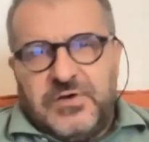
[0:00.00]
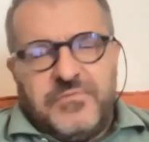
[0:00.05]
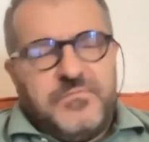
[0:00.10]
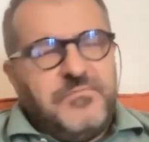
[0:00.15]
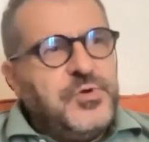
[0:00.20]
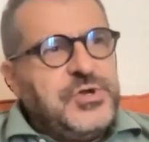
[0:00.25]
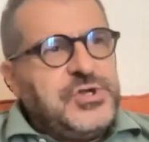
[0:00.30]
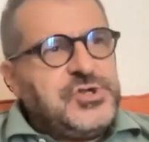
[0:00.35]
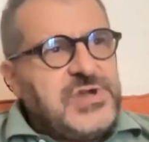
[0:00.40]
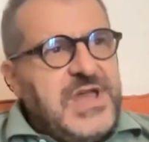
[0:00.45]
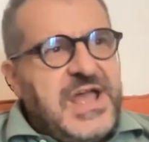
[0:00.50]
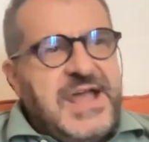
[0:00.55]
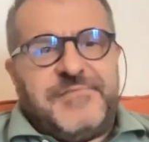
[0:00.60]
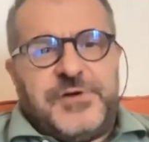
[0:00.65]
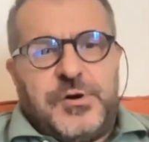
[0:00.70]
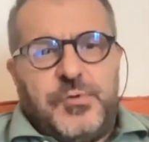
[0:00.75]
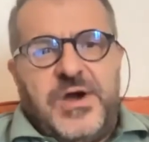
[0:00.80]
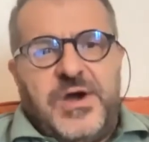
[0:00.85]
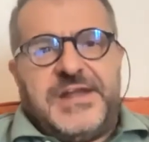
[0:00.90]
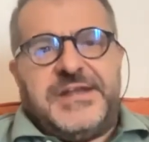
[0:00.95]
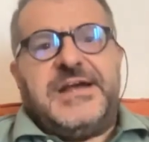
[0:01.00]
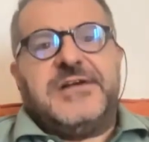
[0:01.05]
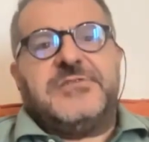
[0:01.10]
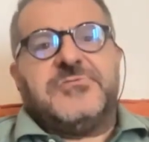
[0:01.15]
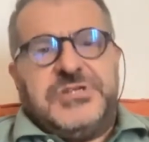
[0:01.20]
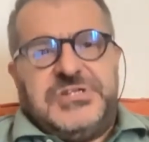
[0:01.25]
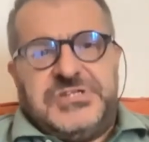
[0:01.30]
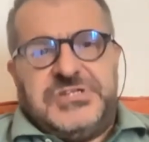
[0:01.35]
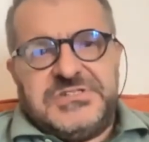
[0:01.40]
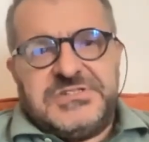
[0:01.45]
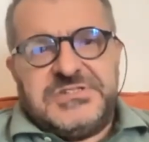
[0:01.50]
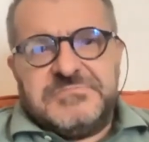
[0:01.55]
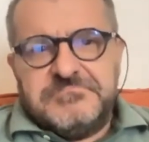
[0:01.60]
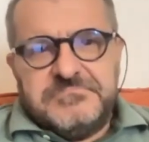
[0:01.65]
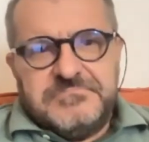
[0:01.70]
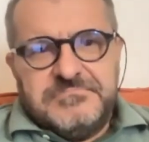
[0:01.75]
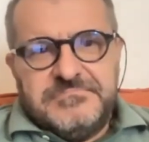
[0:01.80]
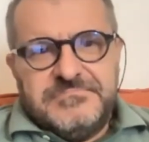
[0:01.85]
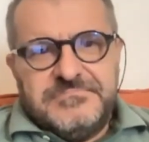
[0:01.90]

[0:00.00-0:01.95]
on which everyone agrees.